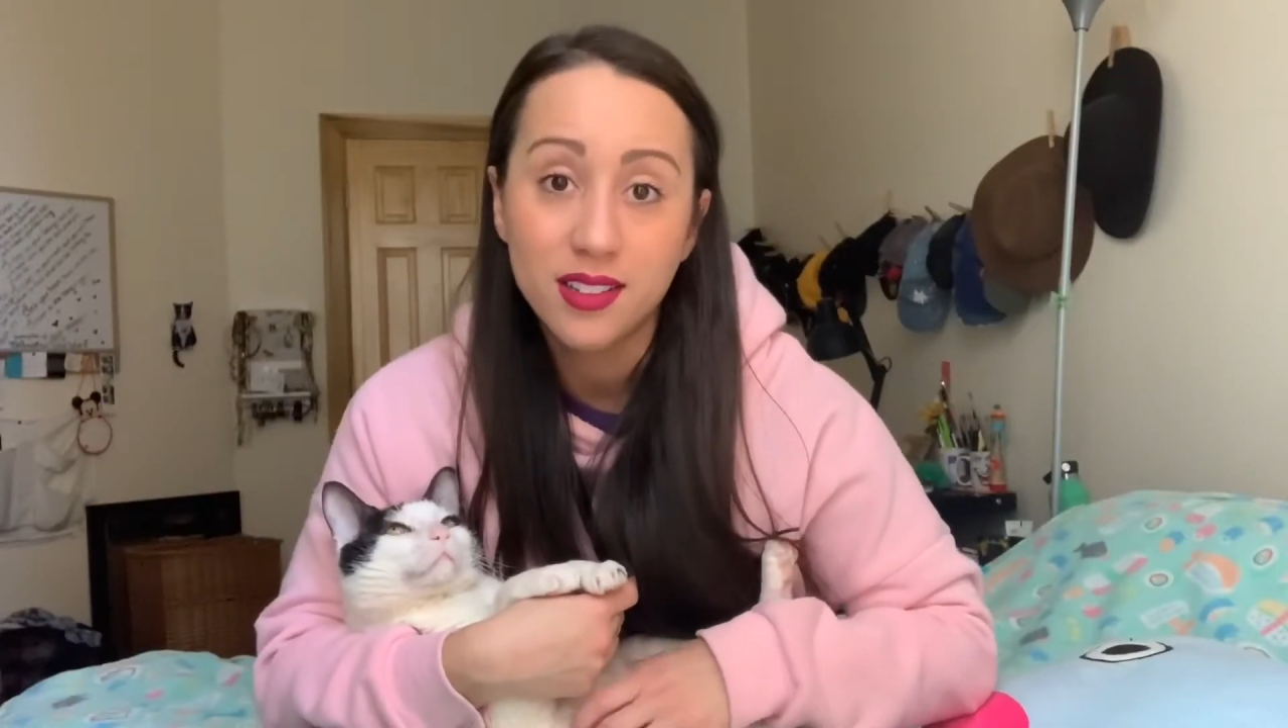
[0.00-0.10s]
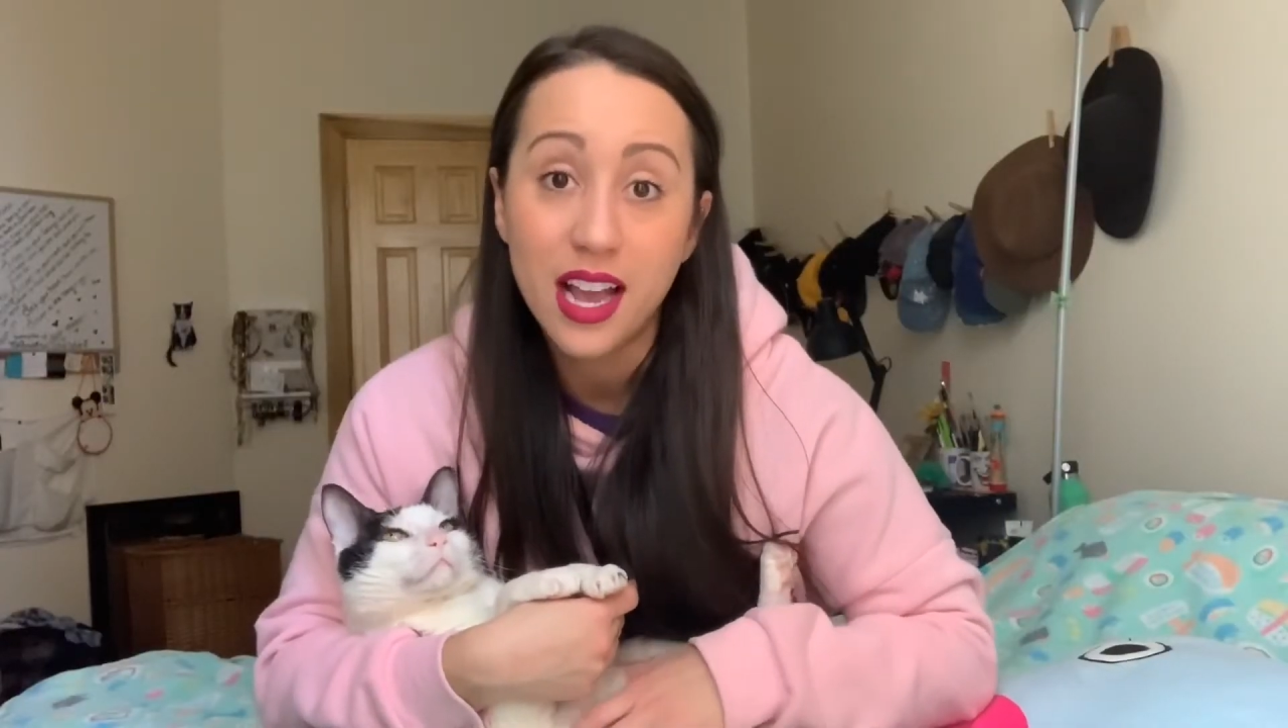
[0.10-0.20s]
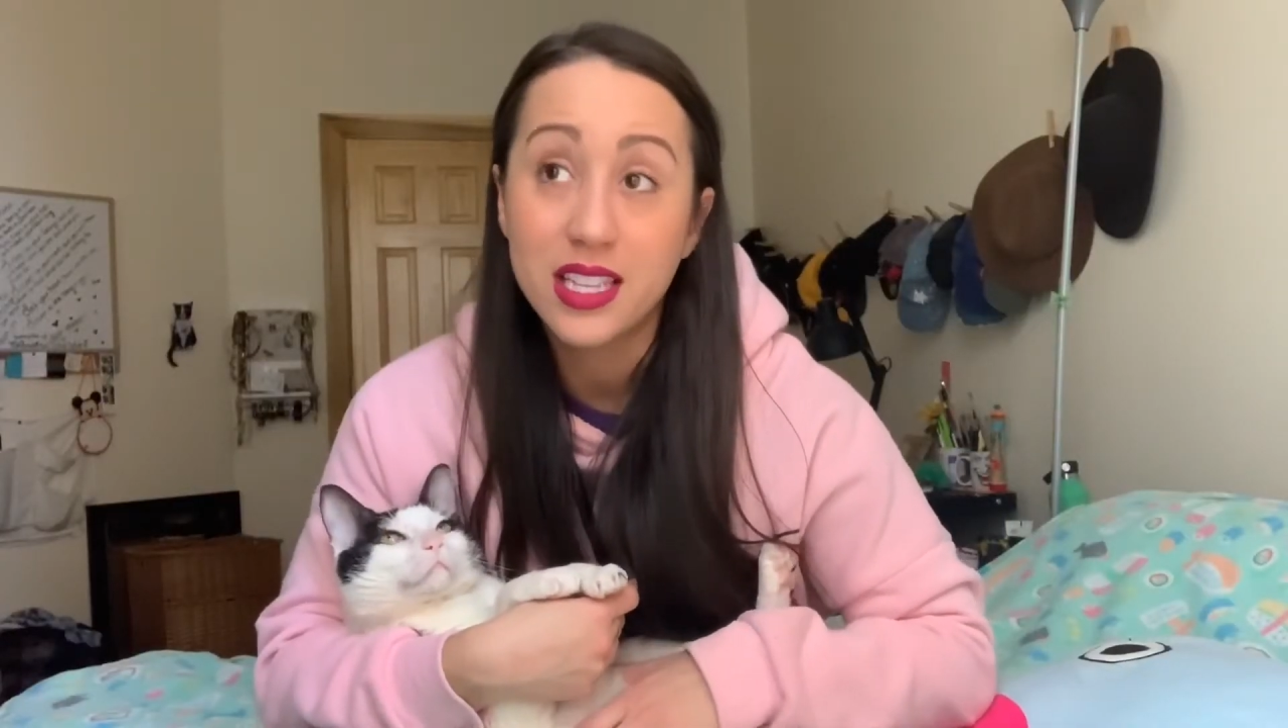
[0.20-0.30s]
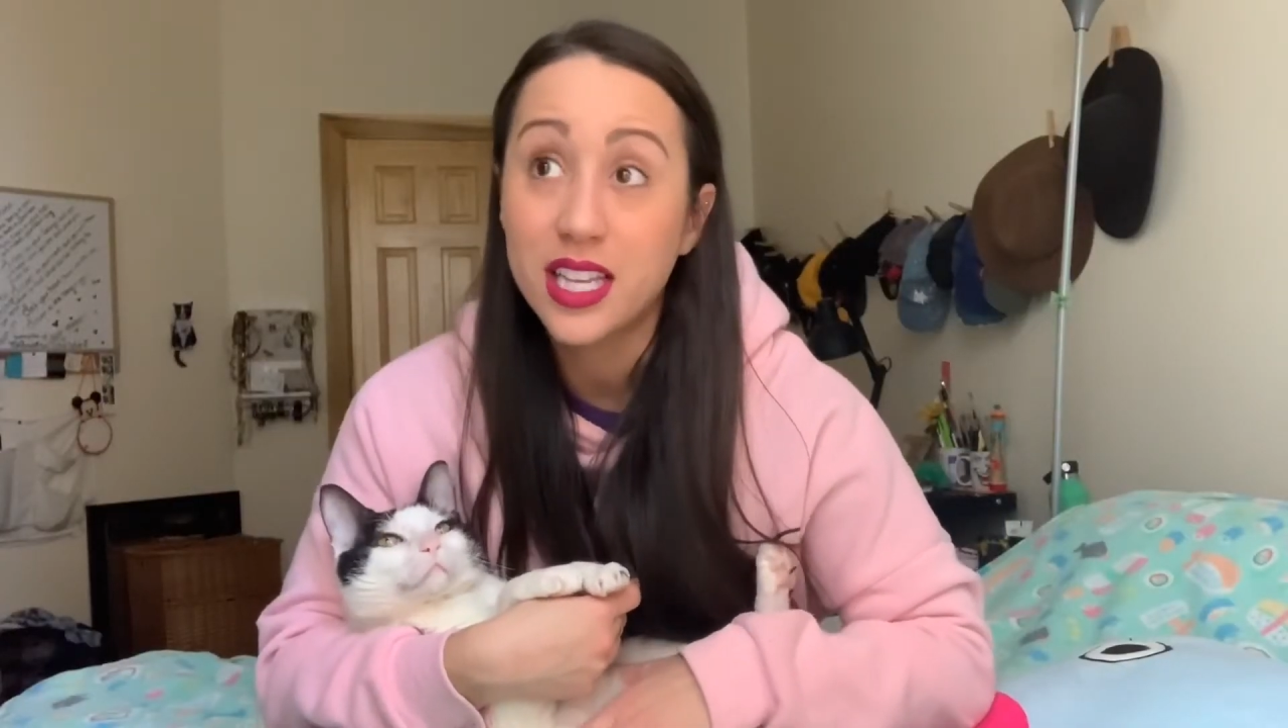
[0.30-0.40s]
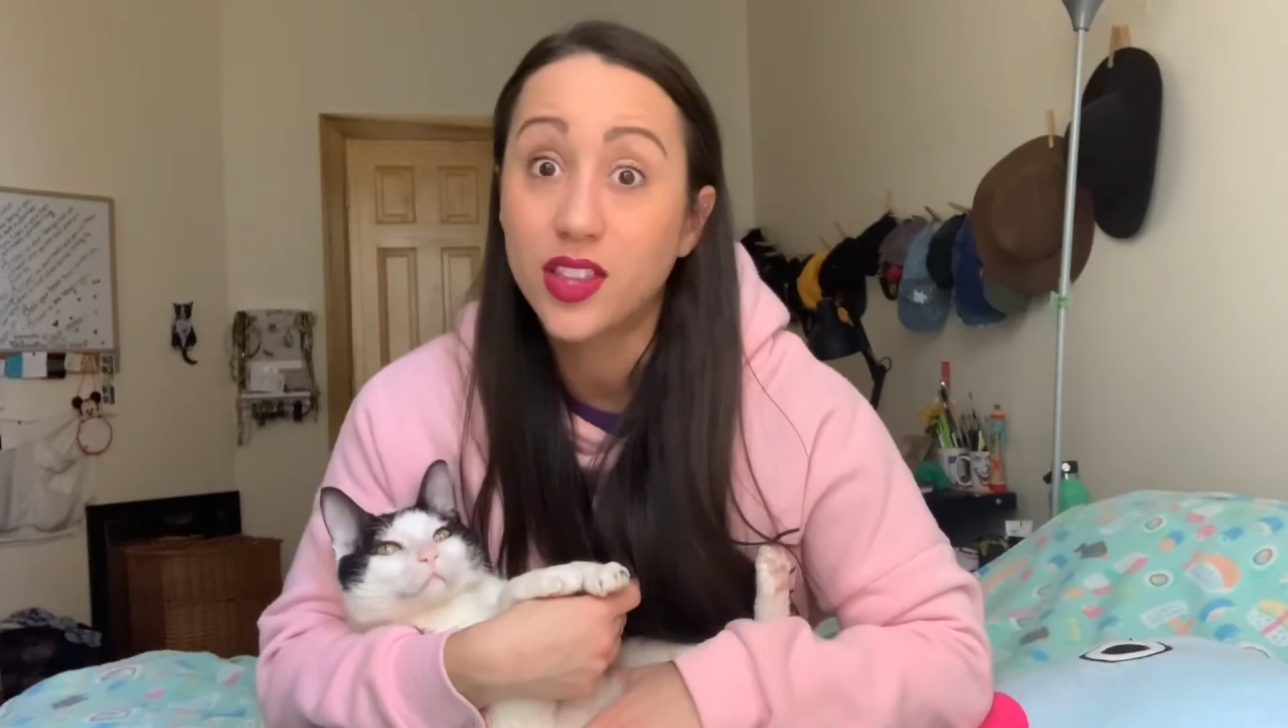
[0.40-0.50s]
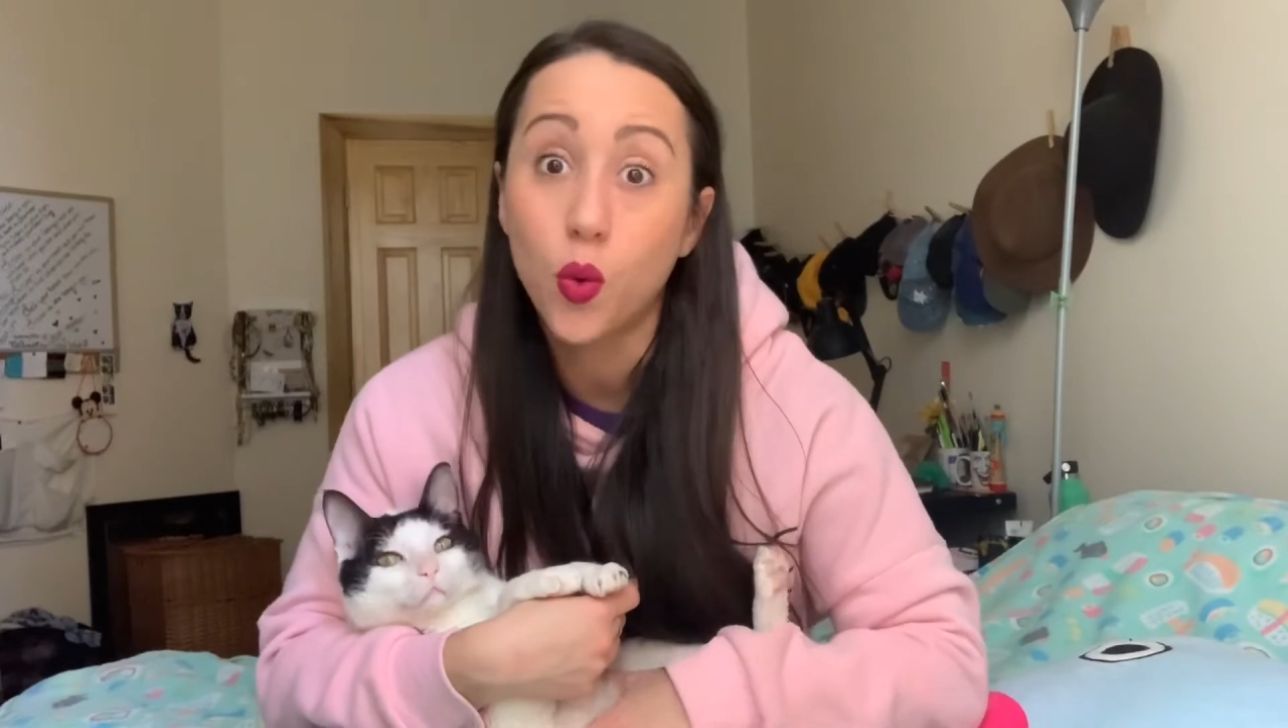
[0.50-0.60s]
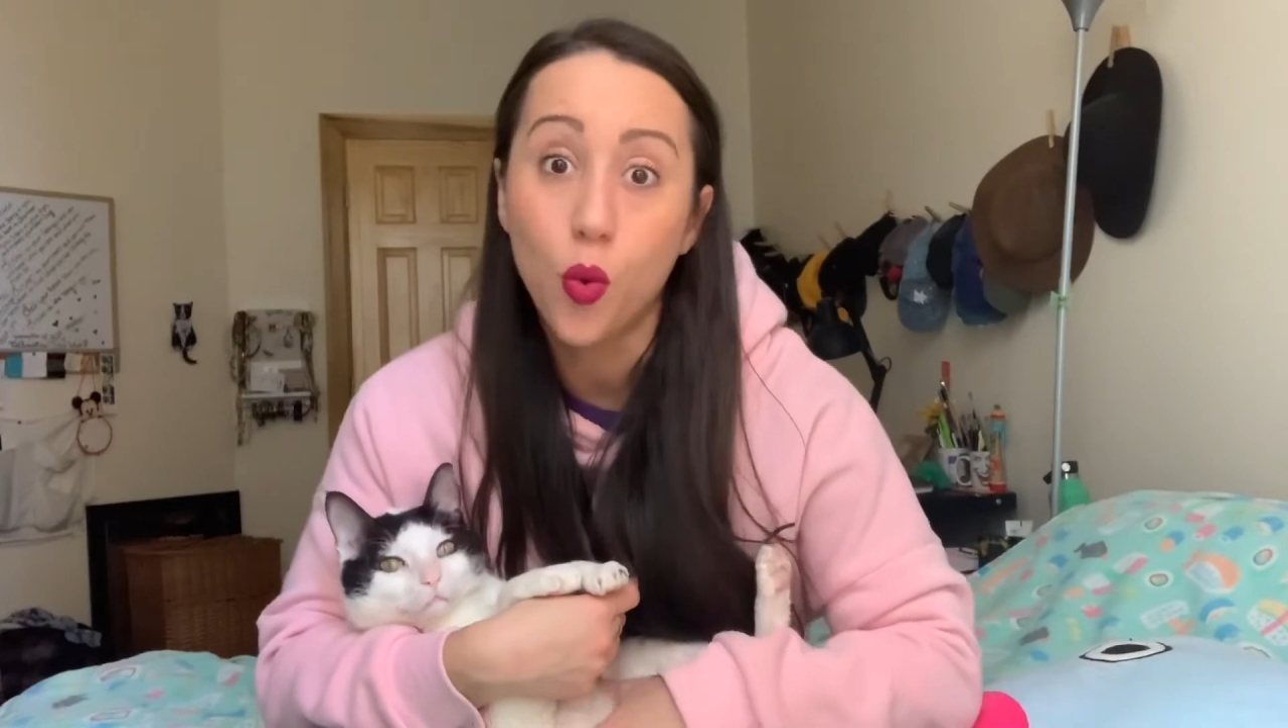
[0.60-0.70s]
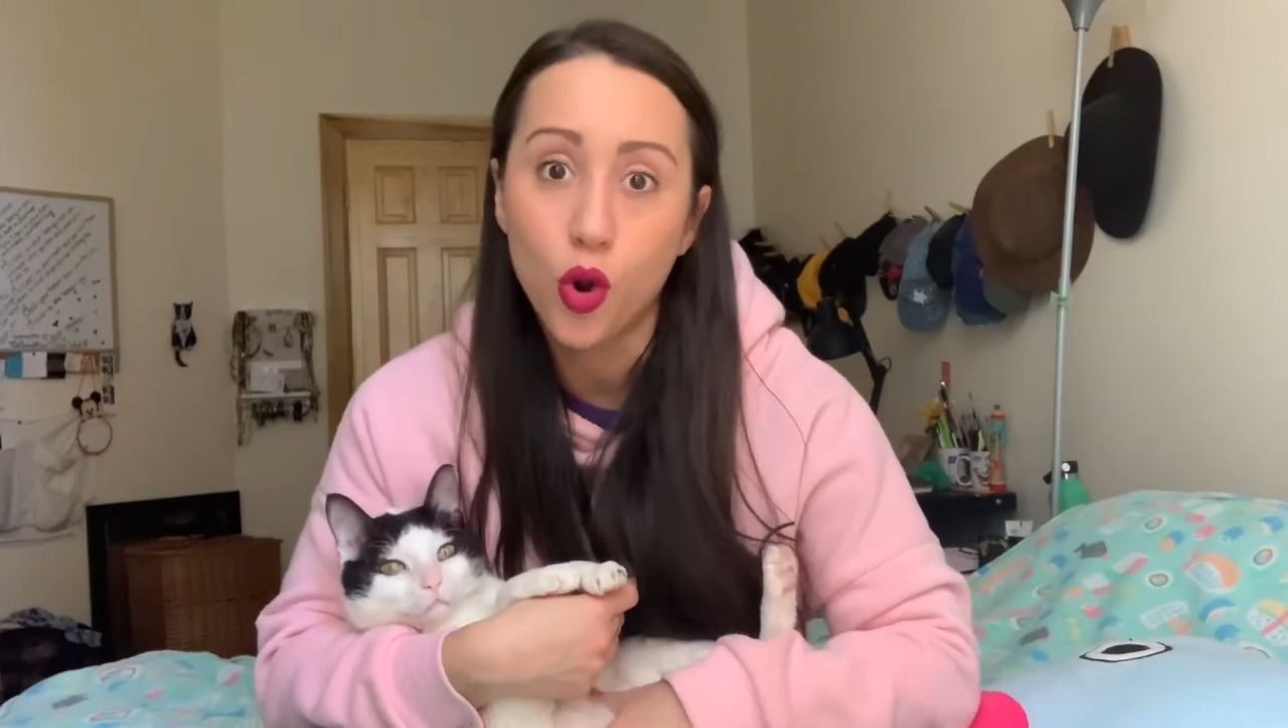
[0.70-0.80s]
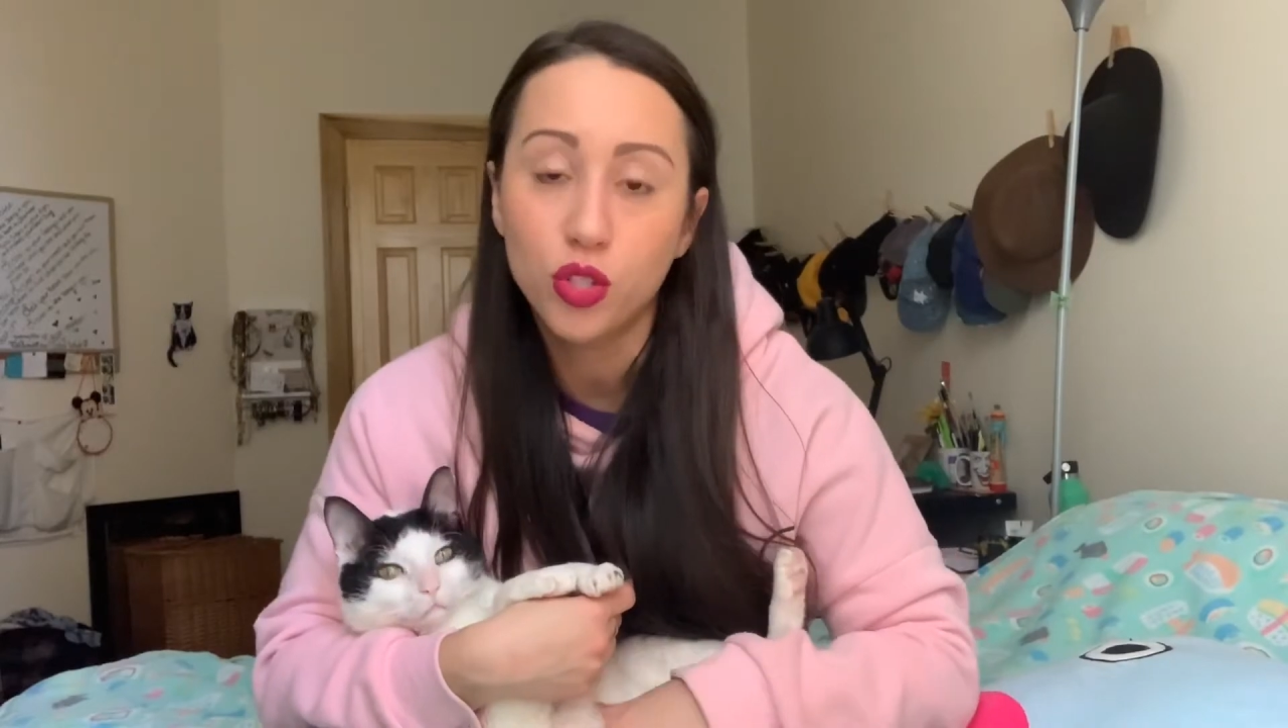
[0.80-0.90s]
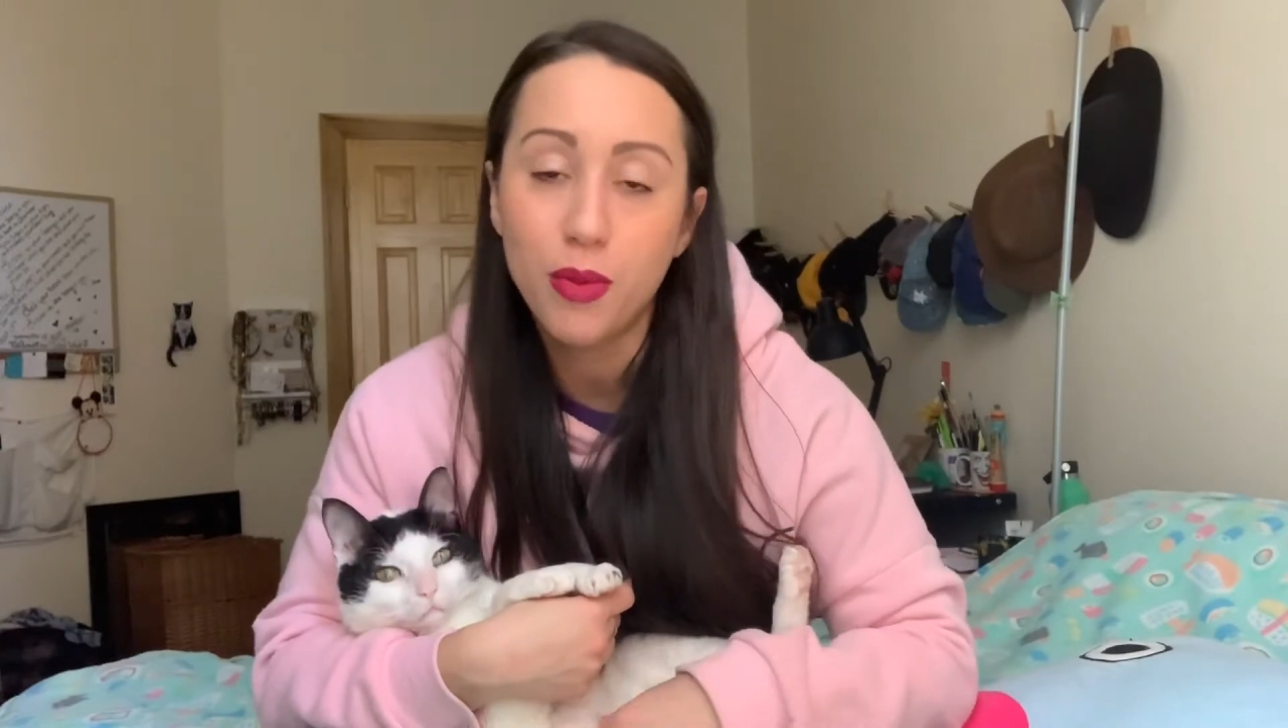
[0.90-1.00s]
set the
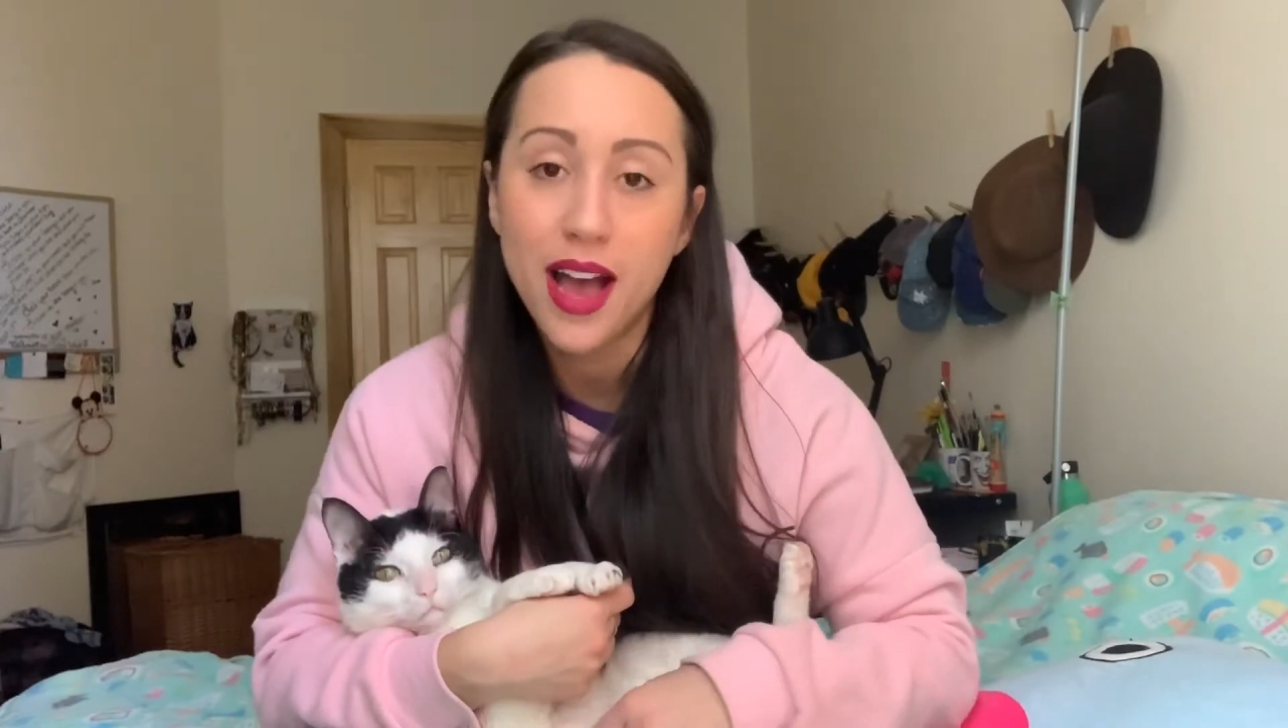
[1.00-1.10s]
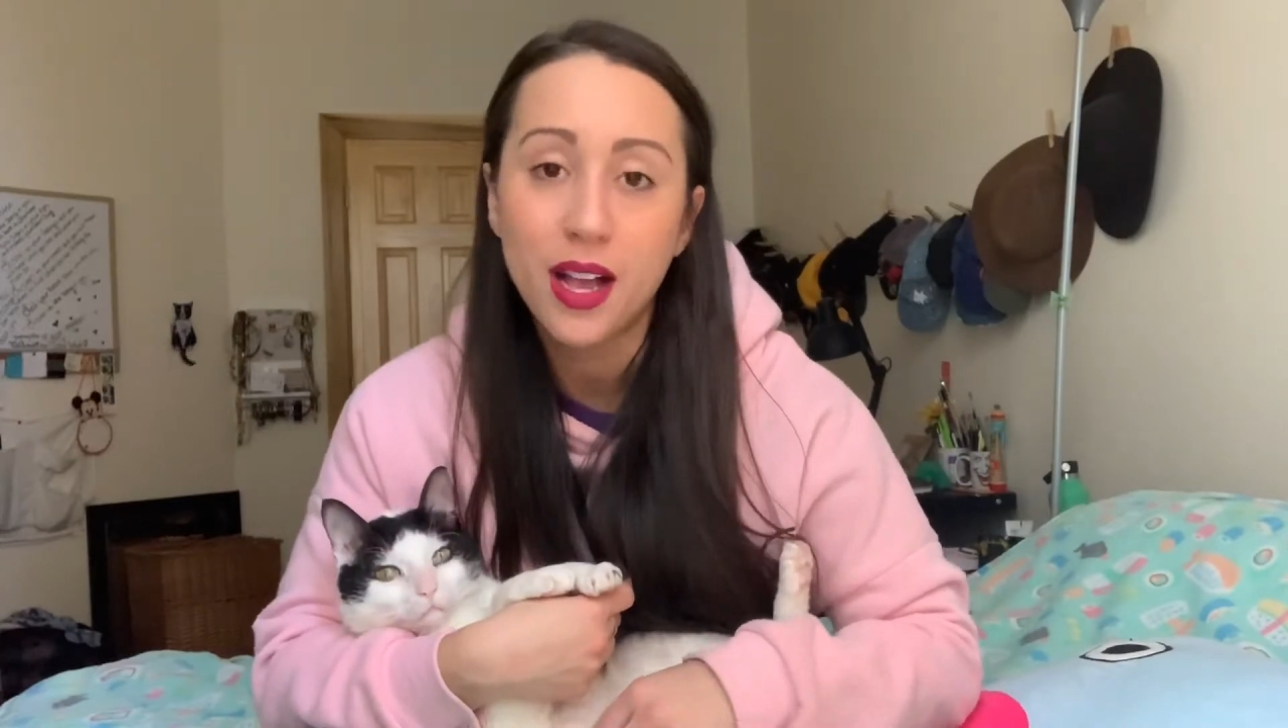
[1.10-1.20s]
world back,